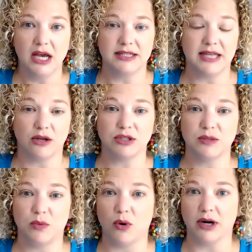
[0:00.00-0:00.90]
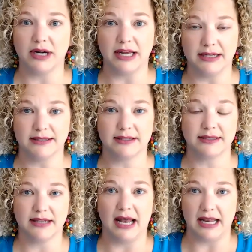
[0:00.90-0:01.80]
Seller support
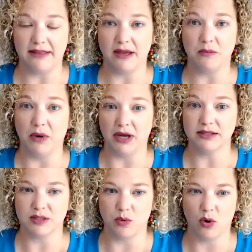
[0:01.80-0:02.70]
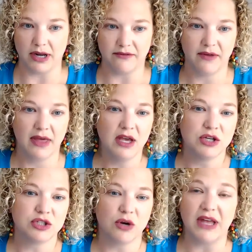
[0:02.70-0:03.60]
is anything but supportive.
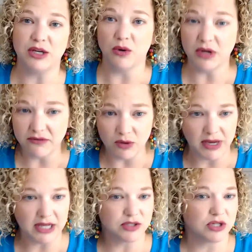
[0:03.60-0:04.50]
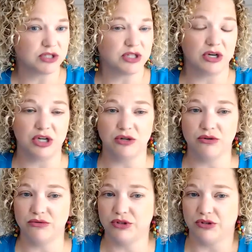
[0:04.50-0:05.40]
So they don't give you answers. They're,
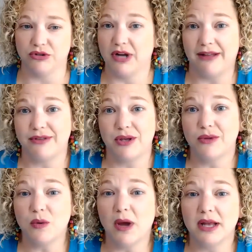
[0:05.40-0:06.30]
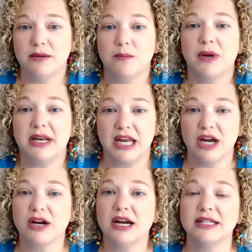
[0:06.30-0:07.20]
you you're not the only one. But
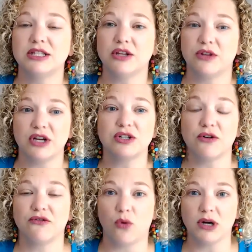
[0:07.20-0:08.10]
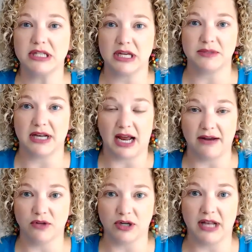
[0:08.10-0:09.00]
here is these are four tips that
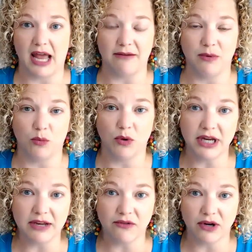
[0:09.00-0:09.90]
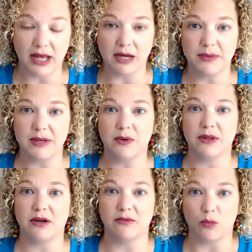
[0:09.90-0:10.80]
I've learned that have been working for a lot of people
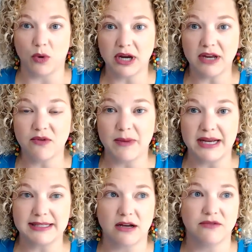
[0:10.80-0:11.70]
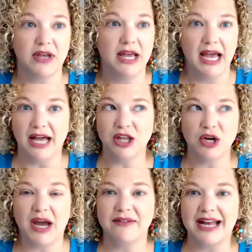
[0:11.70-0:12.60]
that have been working for myself. Hello,
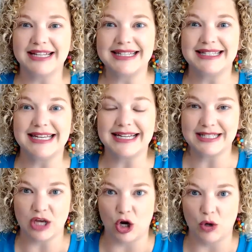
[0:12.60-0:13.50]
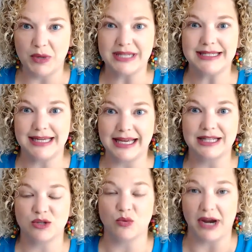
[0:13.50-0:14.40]
I've got six open
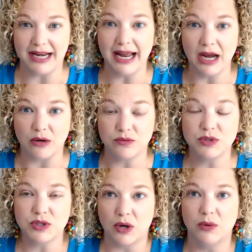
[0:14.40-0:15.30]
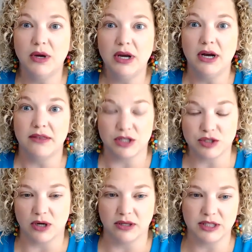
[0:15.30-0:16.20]
tickets right now. So the
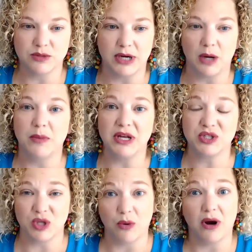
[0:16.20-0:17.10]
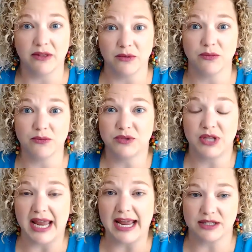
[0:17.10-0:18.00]
struggle is real, but so are the
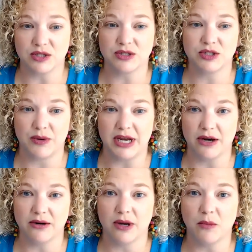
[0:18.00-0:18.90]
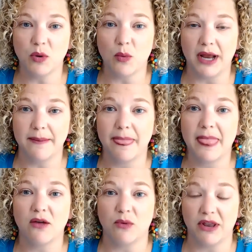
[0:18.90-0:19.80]
the answers. So here, number one,
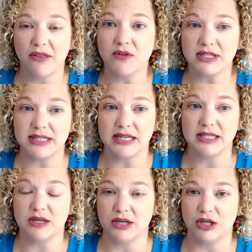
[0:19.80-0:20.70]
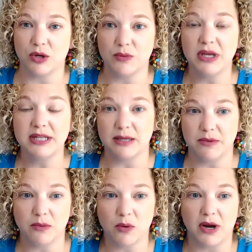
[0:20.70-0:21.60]
one of the first things that you need to do tip
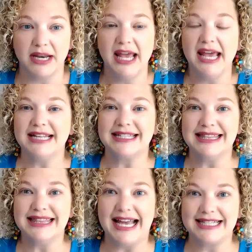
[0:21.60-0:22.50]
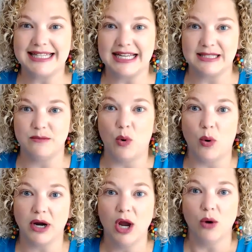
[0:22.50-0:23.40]
number one is less is
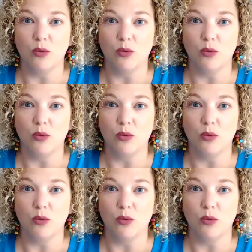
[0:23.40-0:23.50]
more.